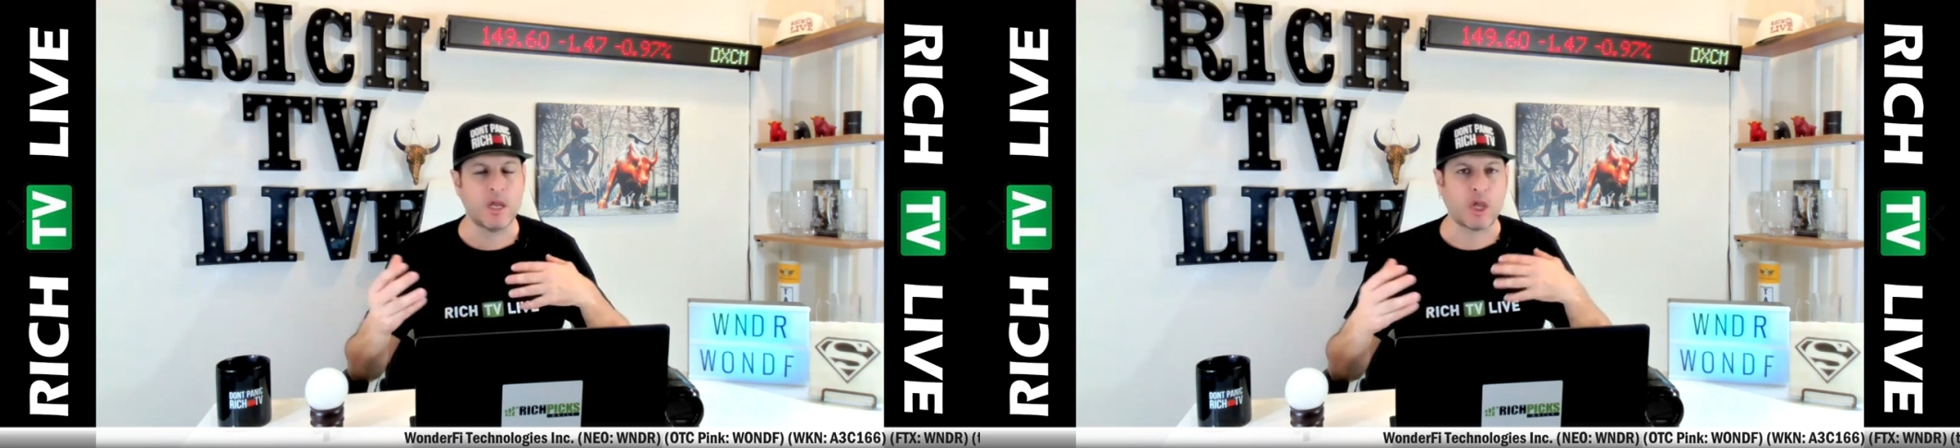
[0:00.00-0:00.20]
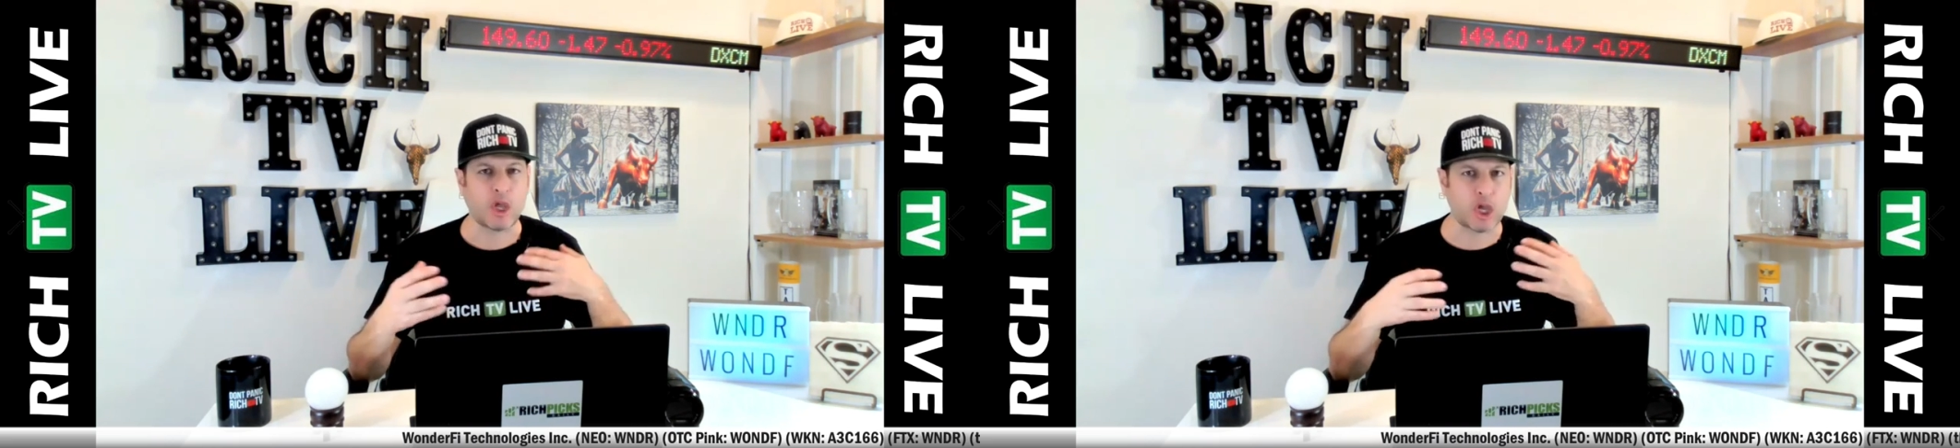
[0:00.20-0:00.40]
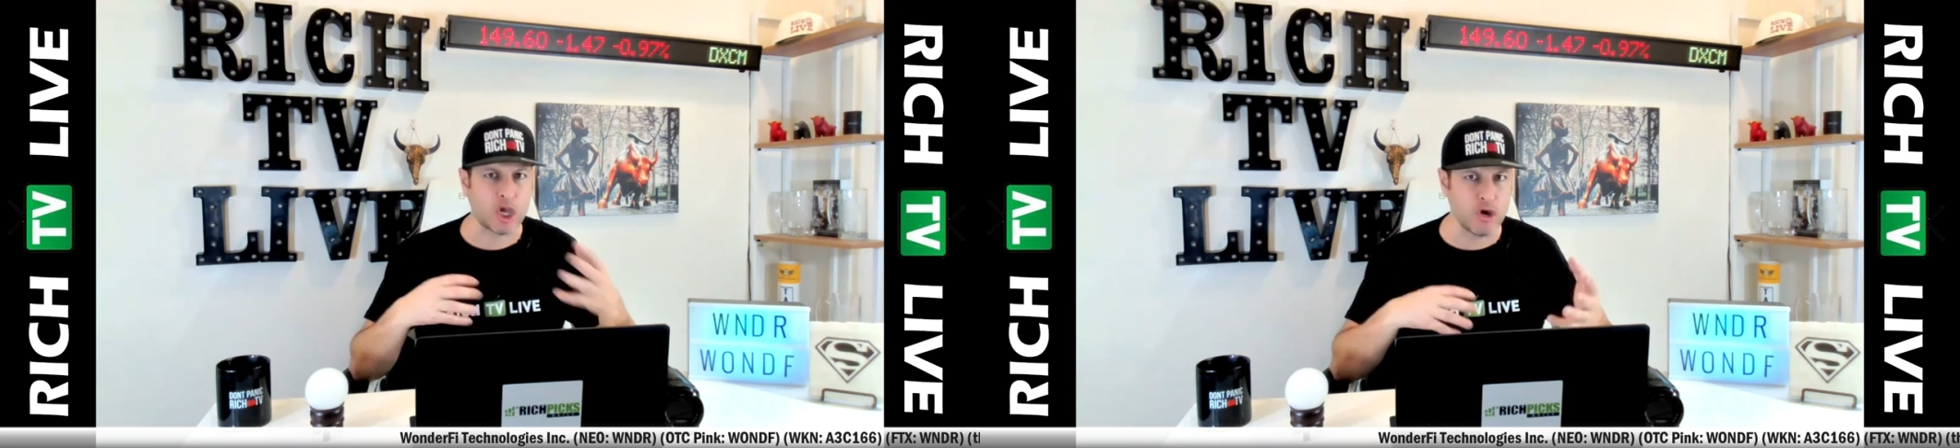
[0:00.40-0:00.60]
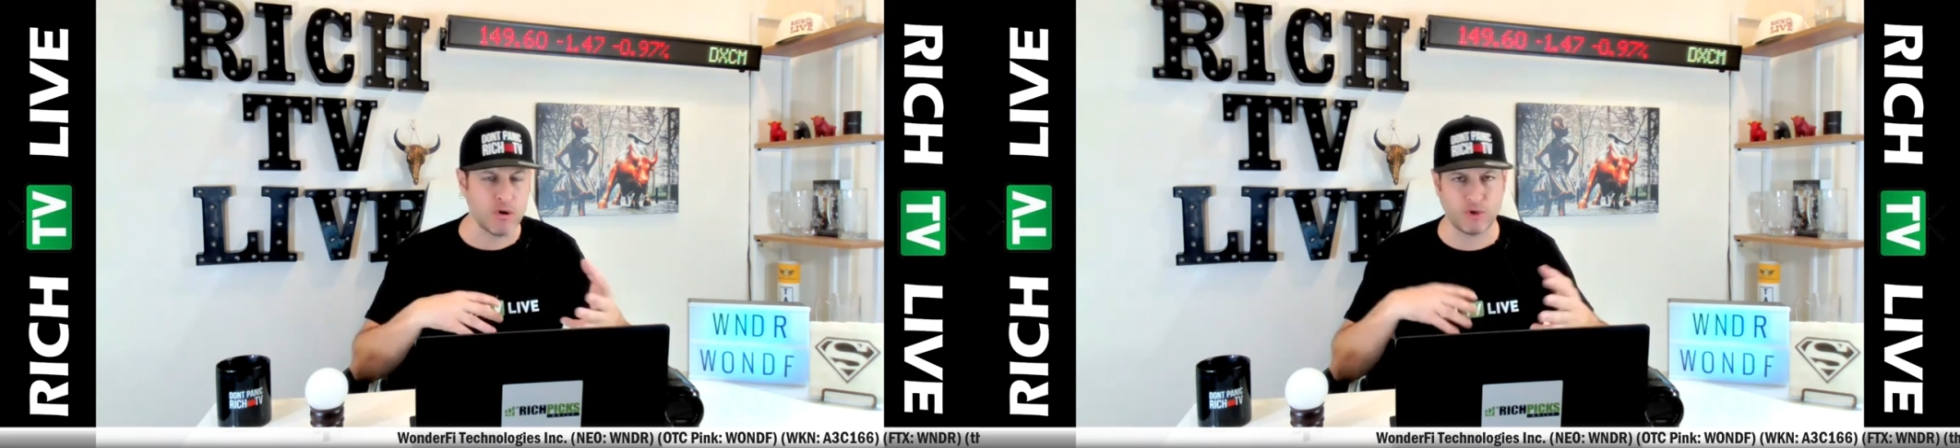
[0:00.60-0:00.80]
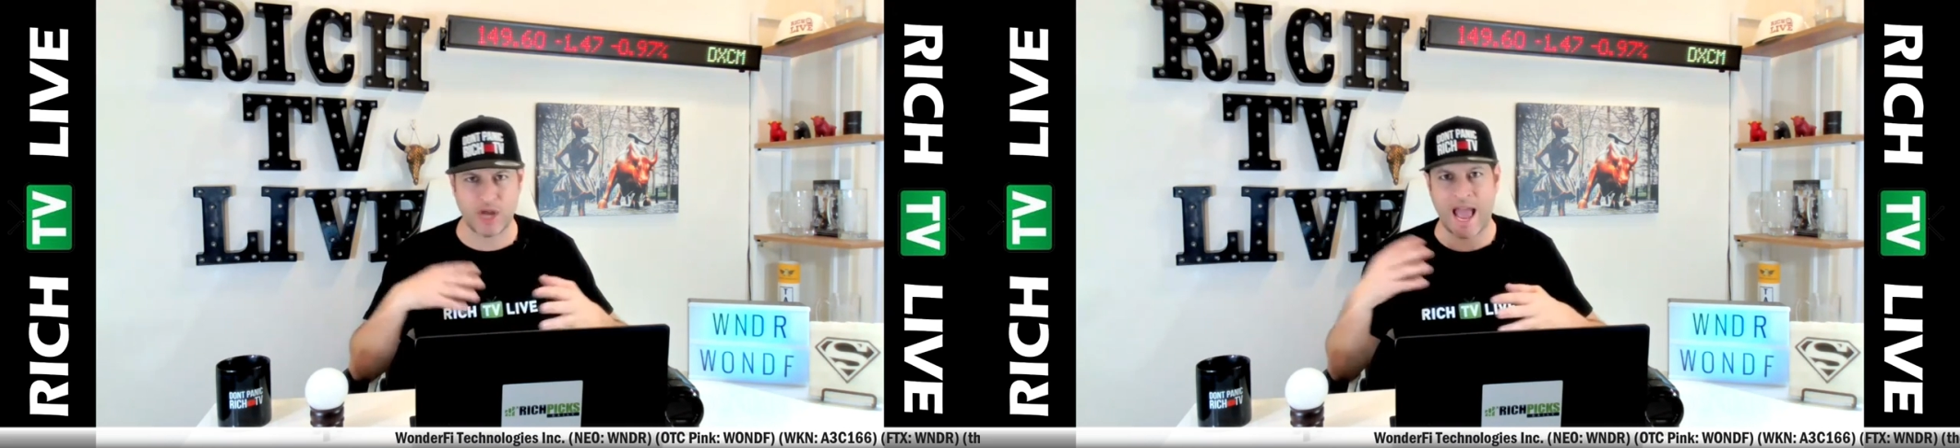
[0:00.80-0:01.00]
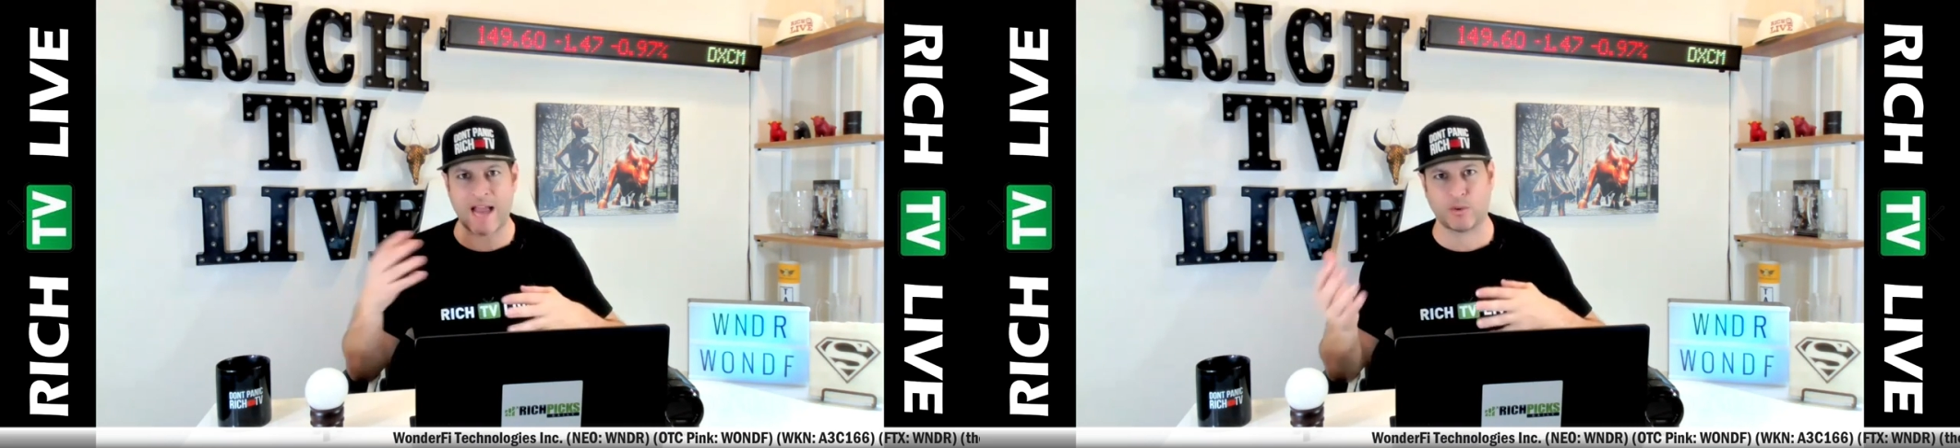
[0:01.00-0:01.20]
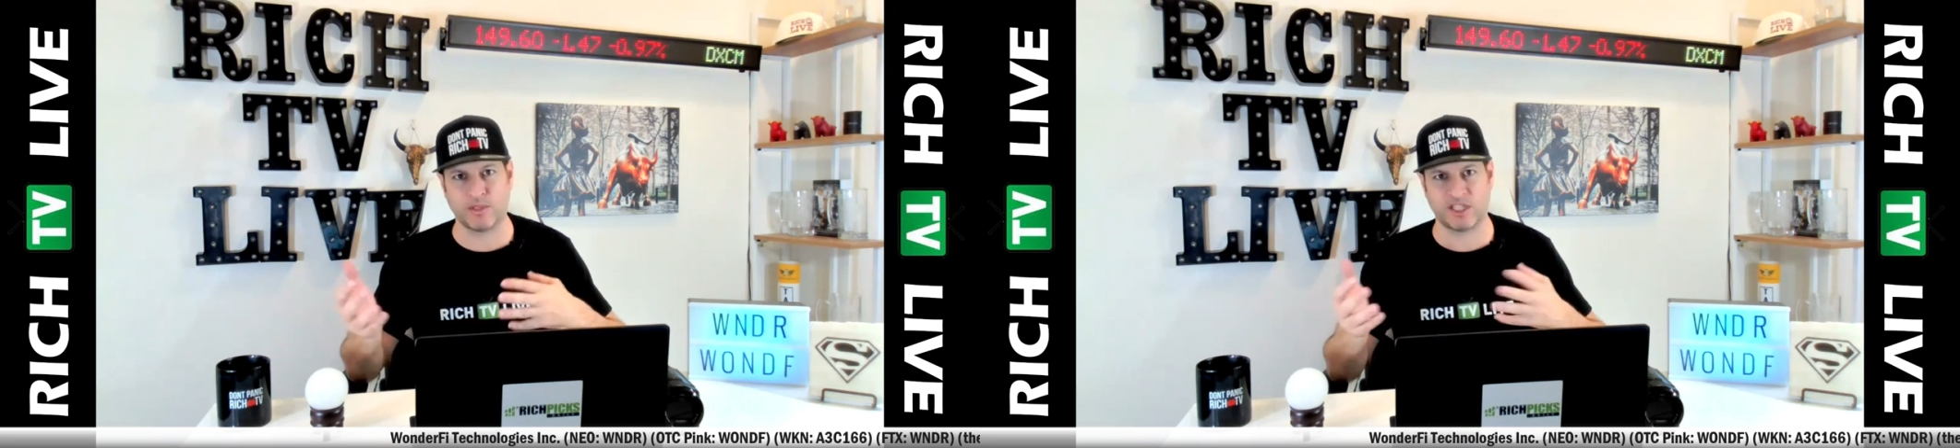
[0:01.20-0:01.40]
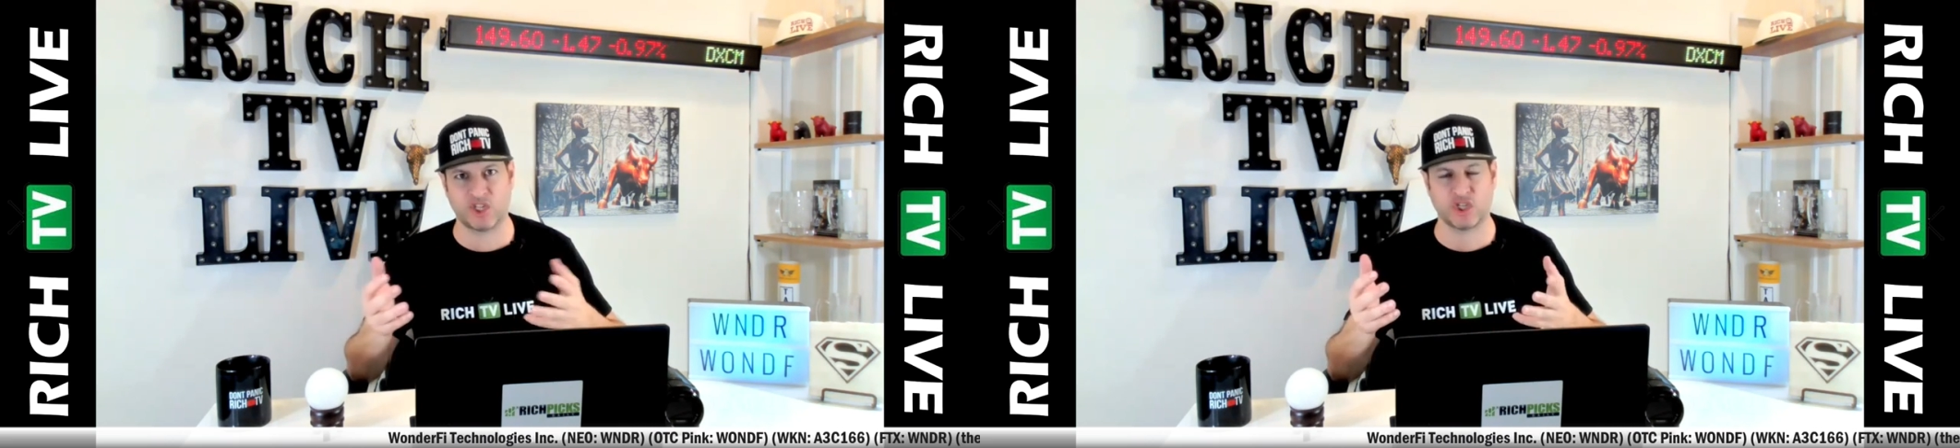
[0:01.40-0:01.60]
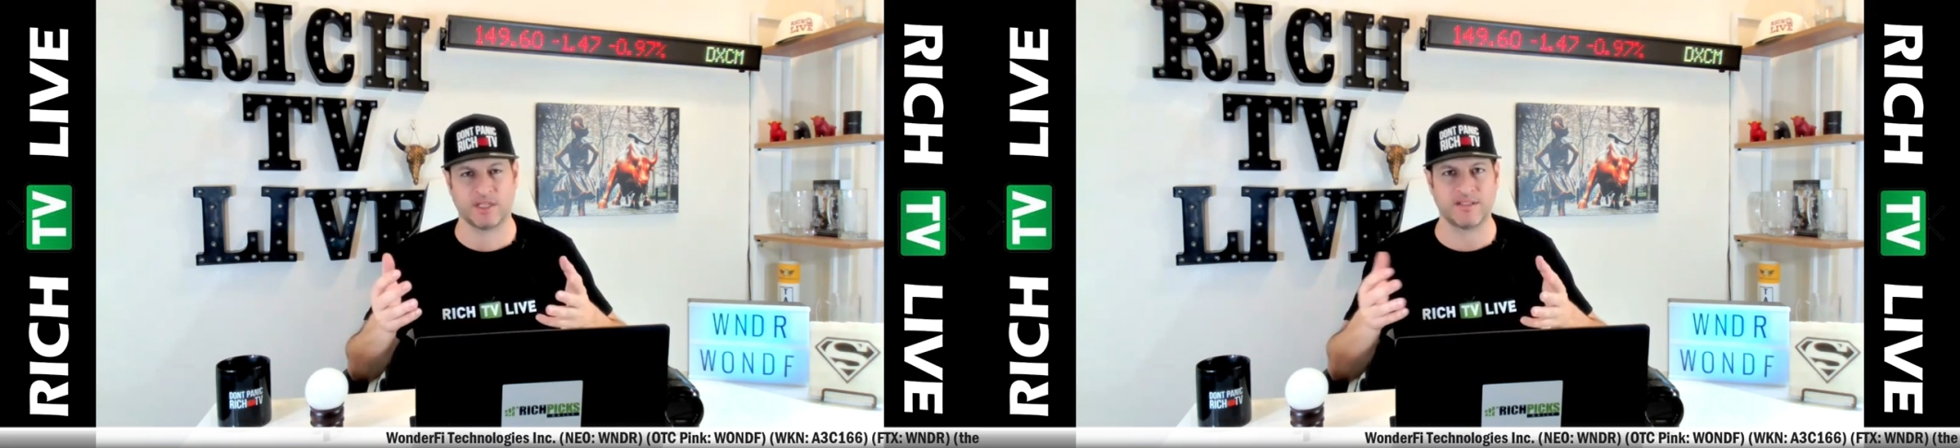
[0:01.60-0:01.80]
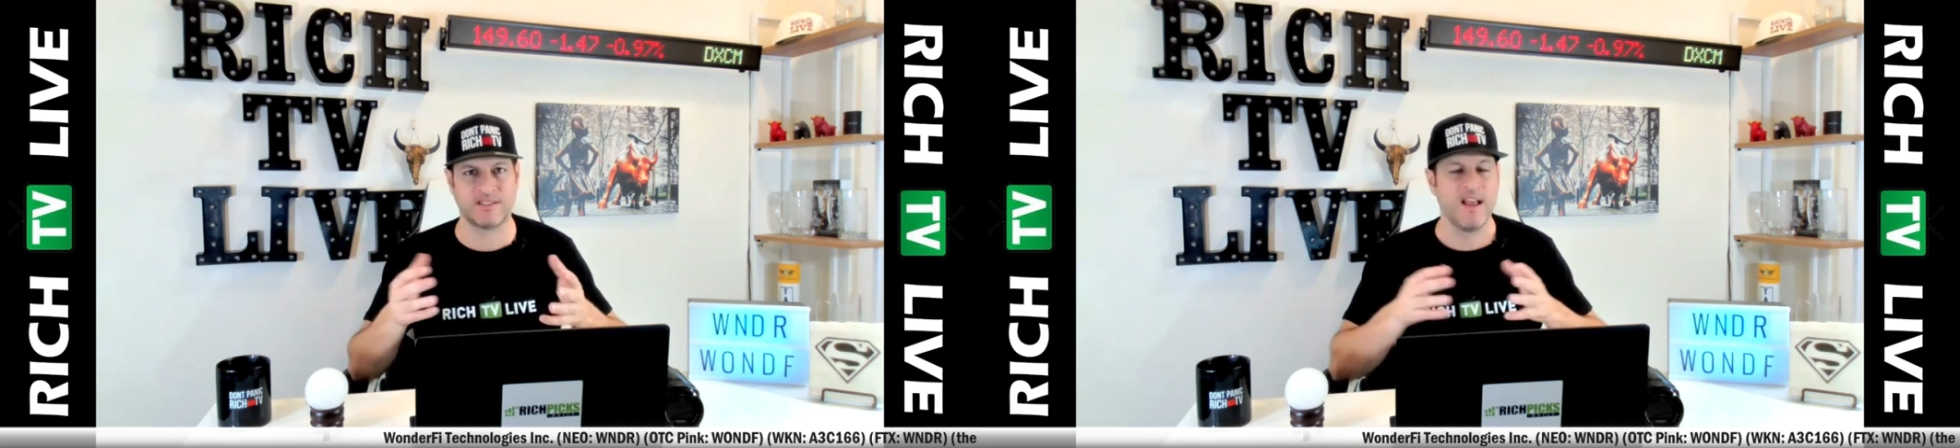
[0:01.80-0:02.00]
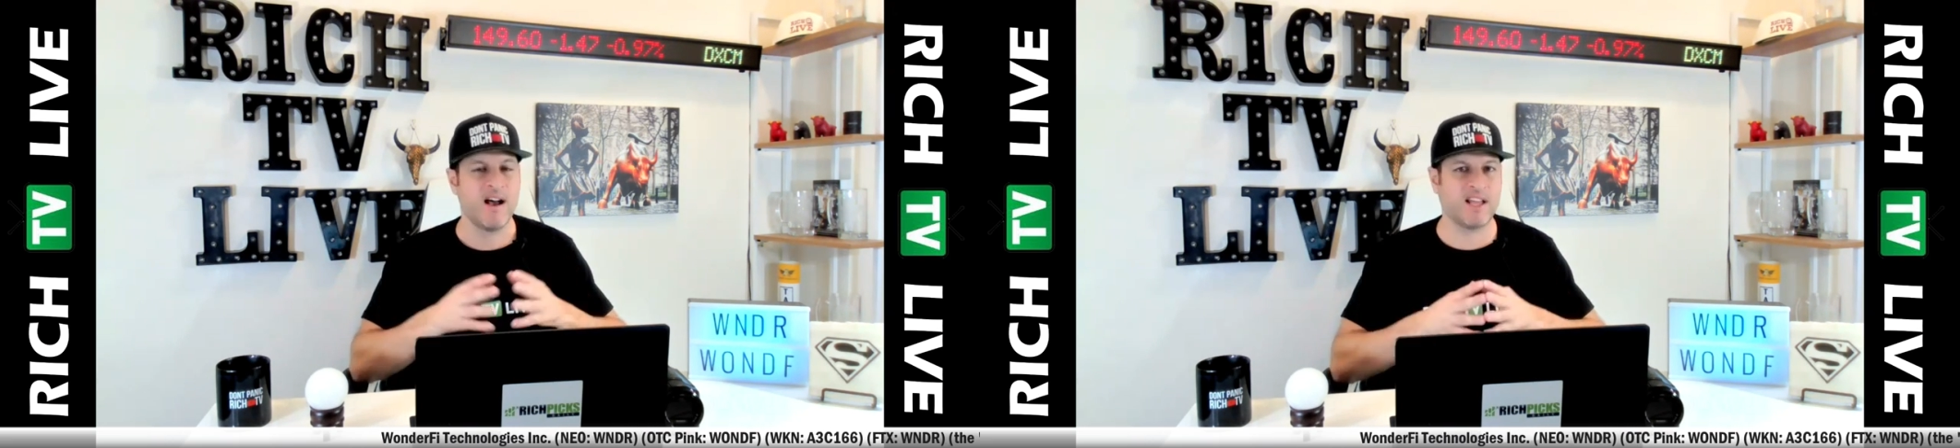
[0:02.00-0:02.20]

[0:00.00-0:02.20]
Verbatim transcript: huge acquisitions.